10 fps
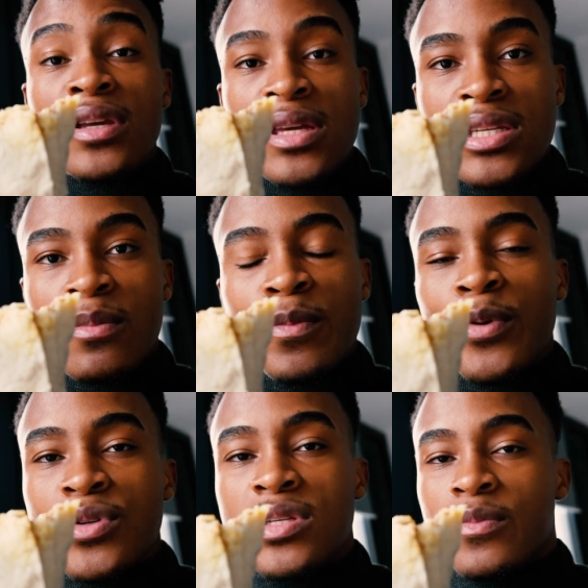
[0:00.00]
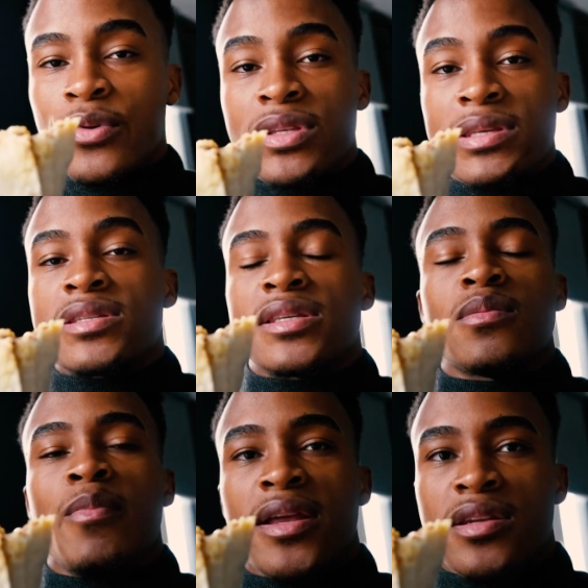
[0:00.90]
and get double protein, bro. This is
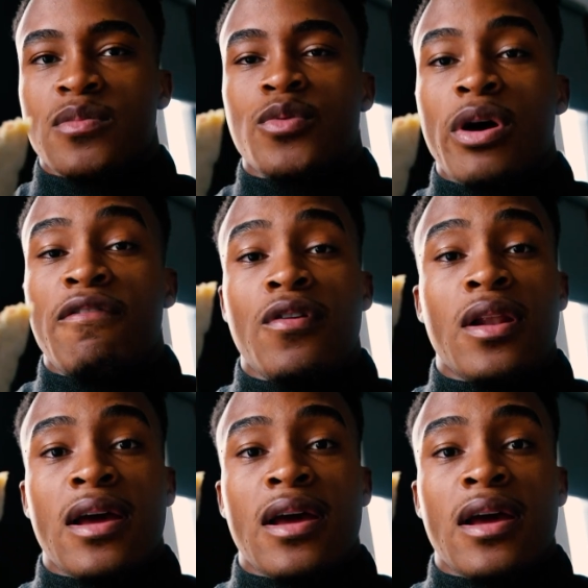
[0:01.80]
just madness, bro. I feel